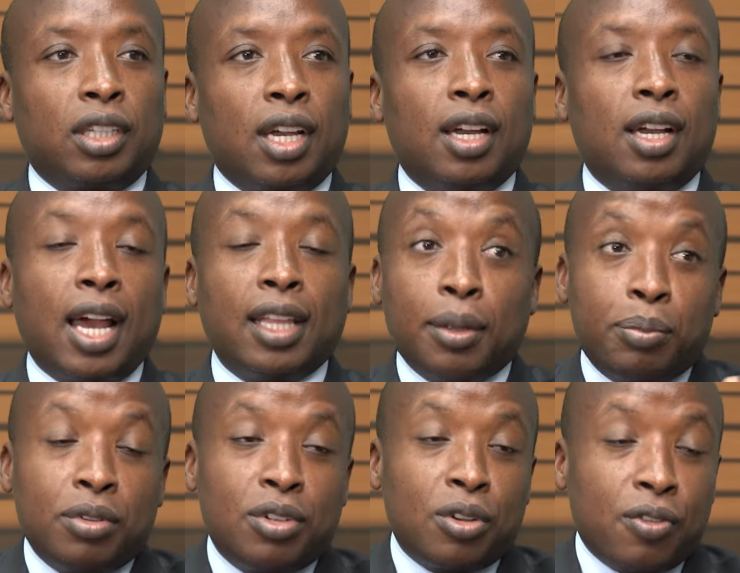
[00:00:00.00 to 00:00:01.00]
Yeah. And the
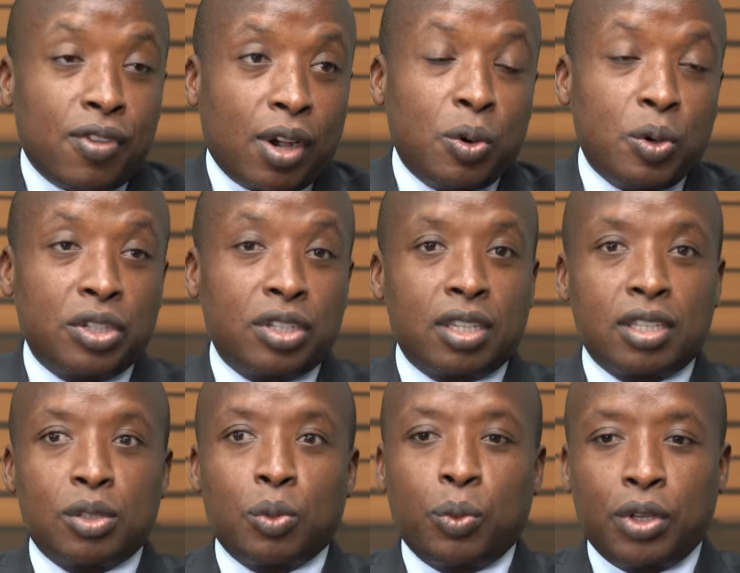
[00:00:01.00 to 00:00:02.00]
beauty of a coach
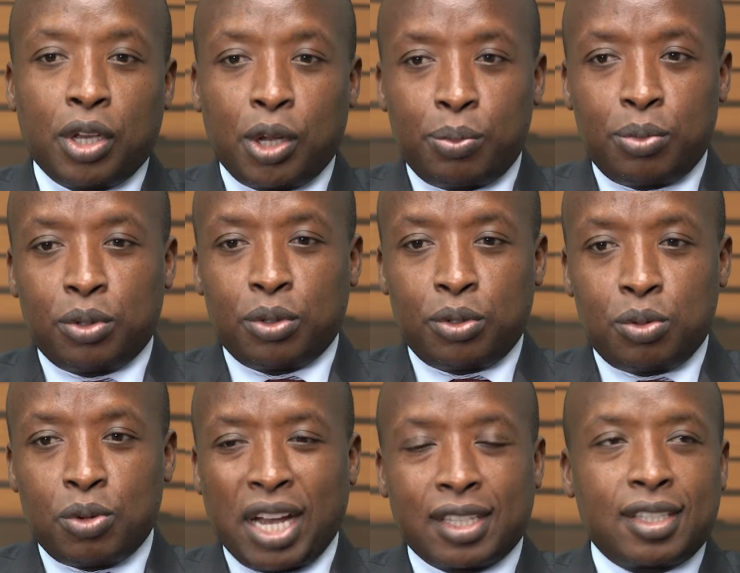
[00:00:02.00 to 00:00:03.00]
is we help you
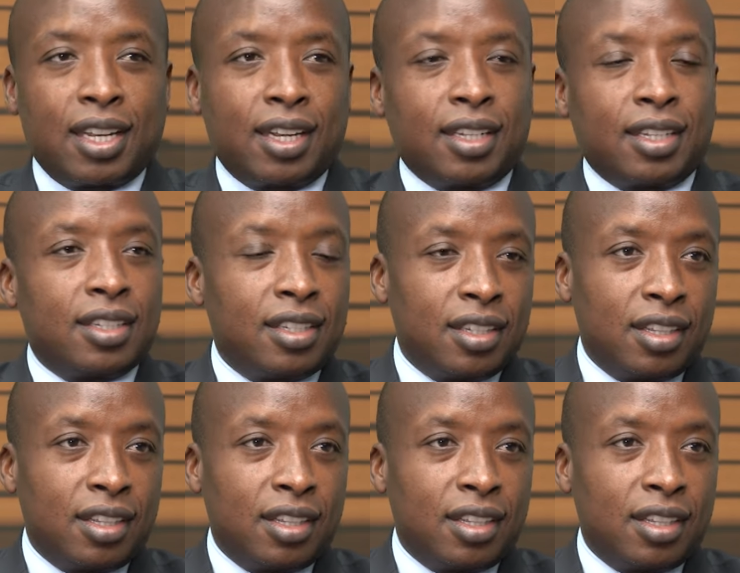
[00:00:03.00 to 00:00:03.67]
to accelerate.